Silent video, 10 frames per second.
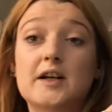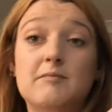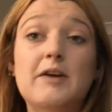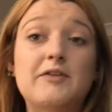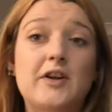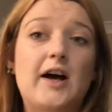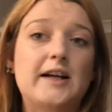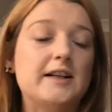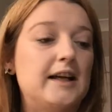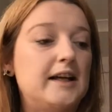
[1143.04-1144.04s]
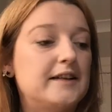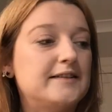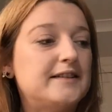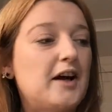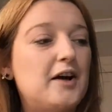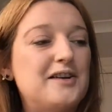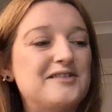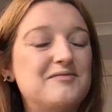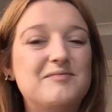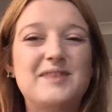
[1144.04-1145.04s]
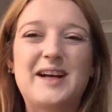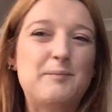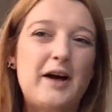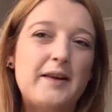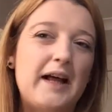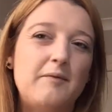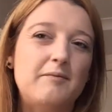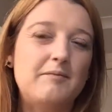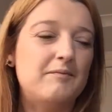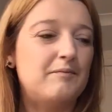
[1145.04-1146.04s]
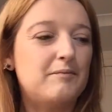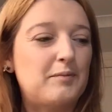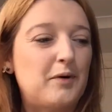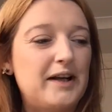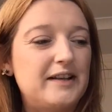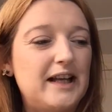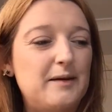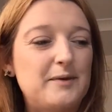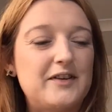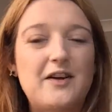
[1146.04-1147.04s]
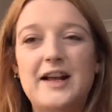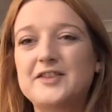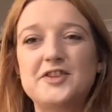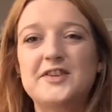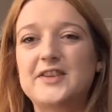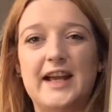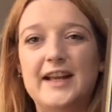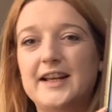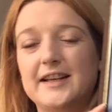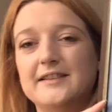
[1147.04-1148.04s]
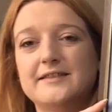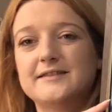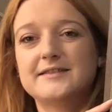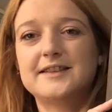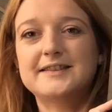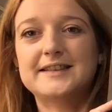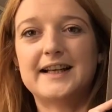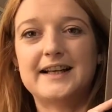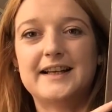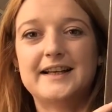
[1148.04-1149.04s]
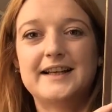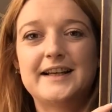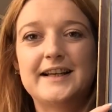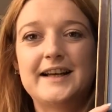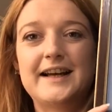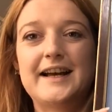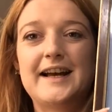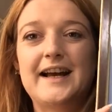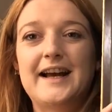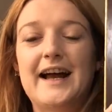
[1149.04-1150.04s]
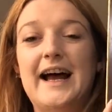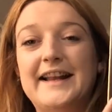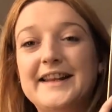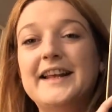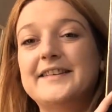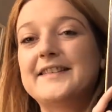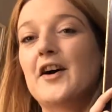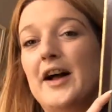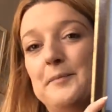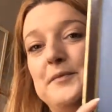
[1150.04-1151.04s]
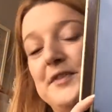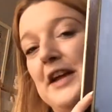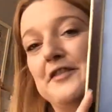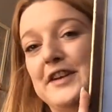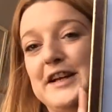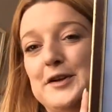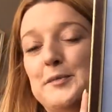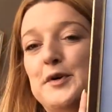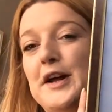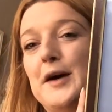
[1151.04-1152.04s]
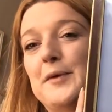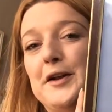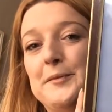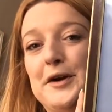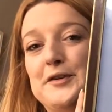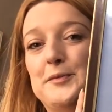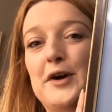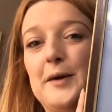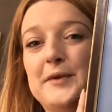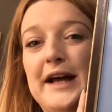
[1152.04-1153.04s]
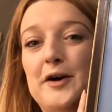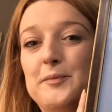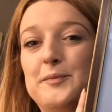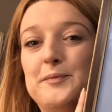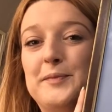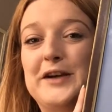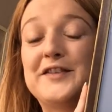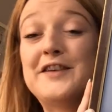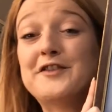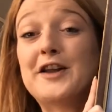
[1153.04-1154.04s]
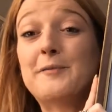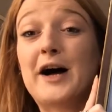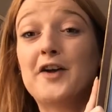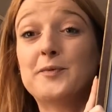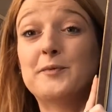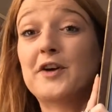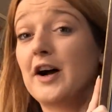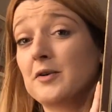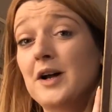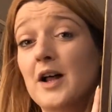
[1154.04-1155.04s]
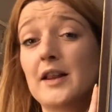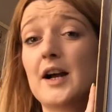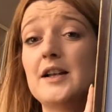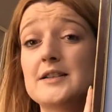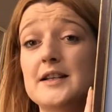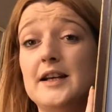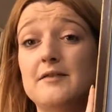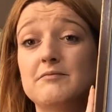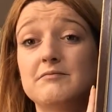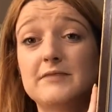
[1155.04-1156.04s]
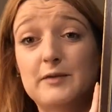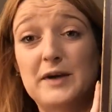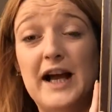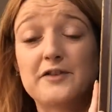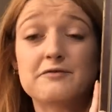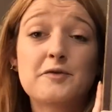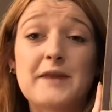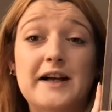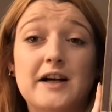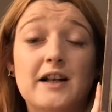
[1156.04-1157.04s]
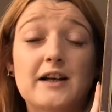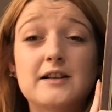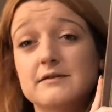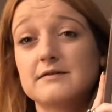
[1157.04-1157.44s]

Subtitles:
Most likely. So by that point it was like, just get it, just get it. And this I'm definitely going to put up, and I'm going to put up now, because even though my husband was like, I quite like the colours in it, if we had a room that colour